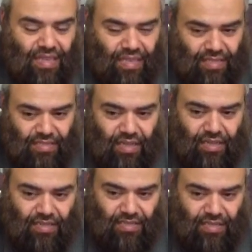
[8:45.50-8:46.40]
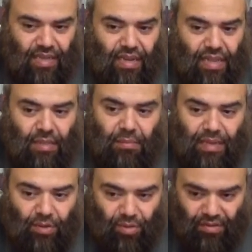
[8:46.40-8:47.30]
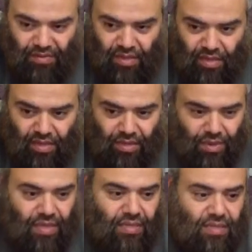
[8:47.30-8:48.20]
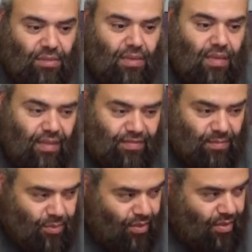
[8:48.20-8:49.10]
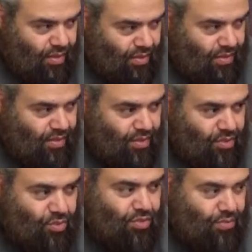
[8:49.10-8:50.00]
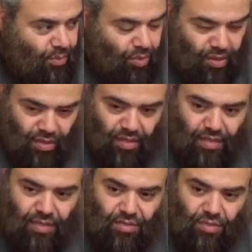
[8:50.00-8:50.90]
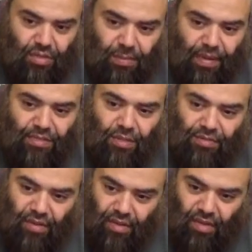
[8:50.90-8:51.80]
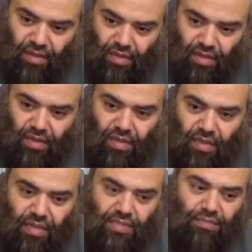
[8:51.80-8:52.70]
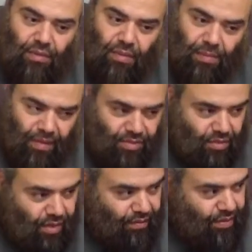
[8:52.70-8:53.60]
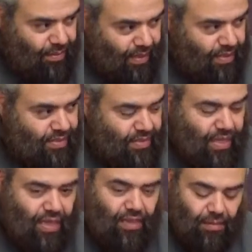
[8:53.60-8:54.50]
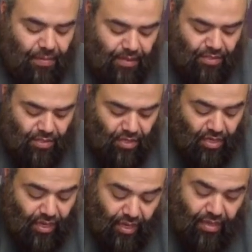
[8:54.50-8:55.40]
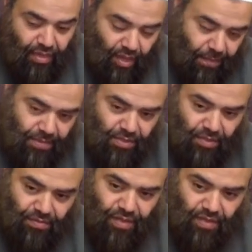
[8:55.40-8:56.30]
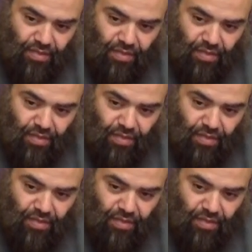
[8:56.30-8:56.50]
is not necessarily the male or the father. Al-walid is the one that gives birth. So it's both. So the pleasure of Allah is from the pleasure of the parents, and the pleasure and the opposite of that.